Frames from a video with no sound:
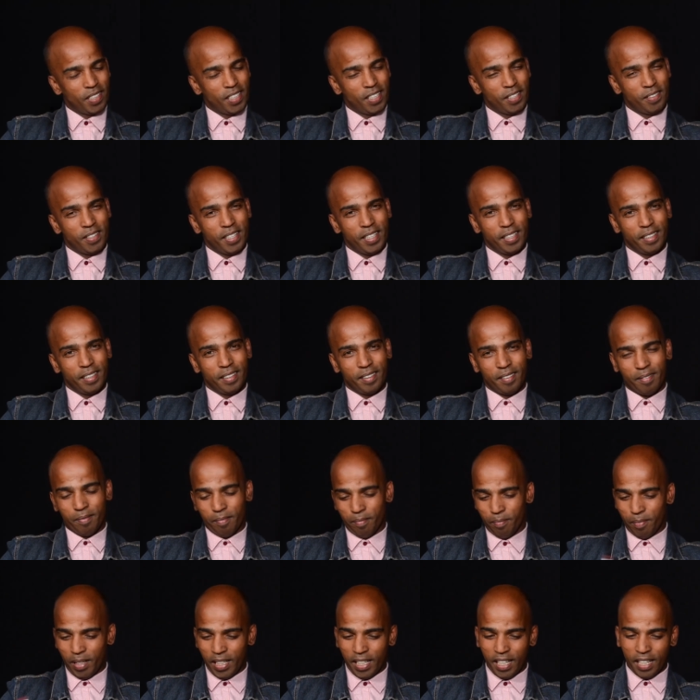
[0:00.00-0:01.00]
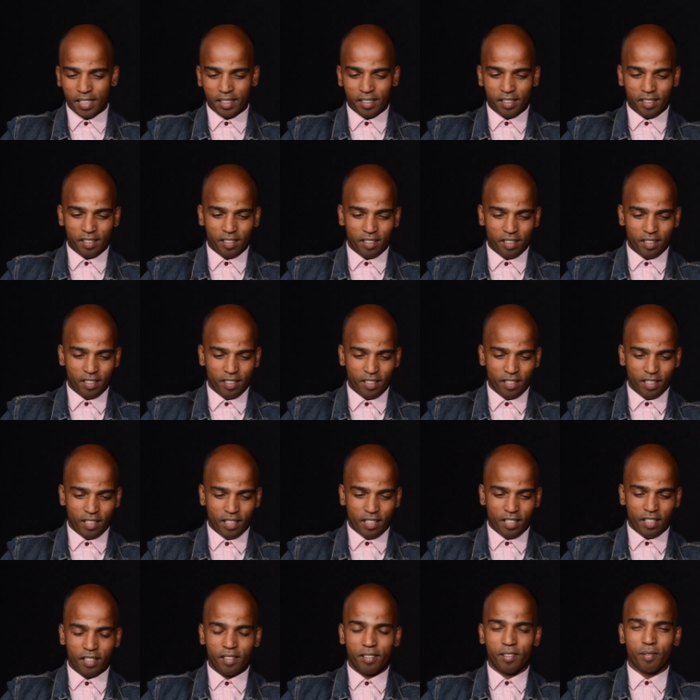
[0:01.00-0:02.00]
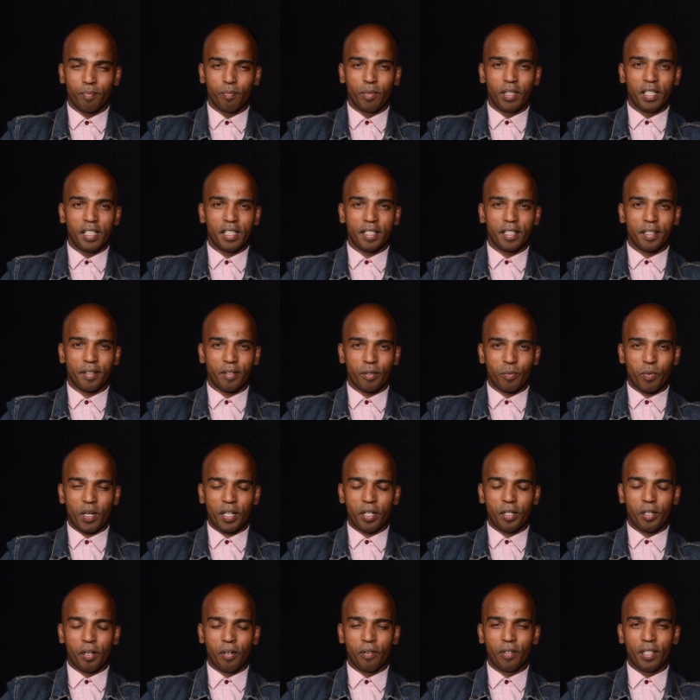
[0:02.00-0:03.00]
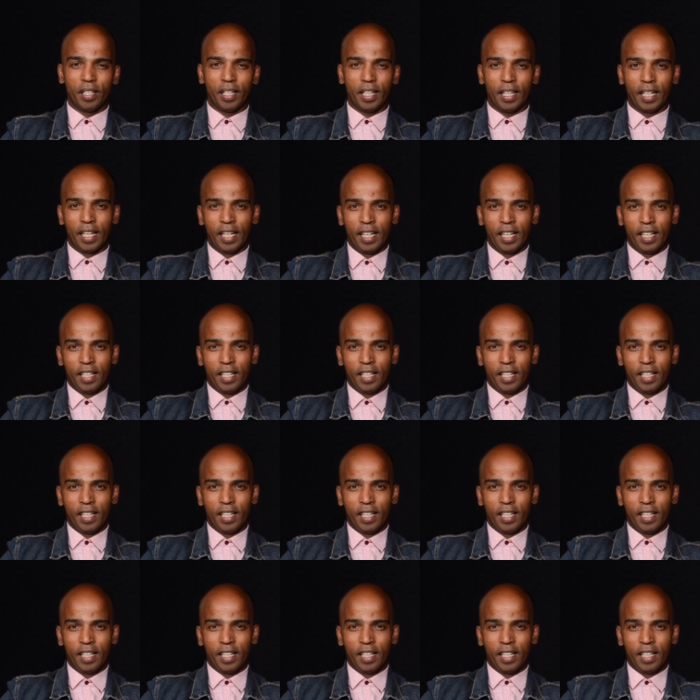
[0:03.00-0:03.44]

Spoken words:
All right. My guest, Kurt Minnaar, the one and only.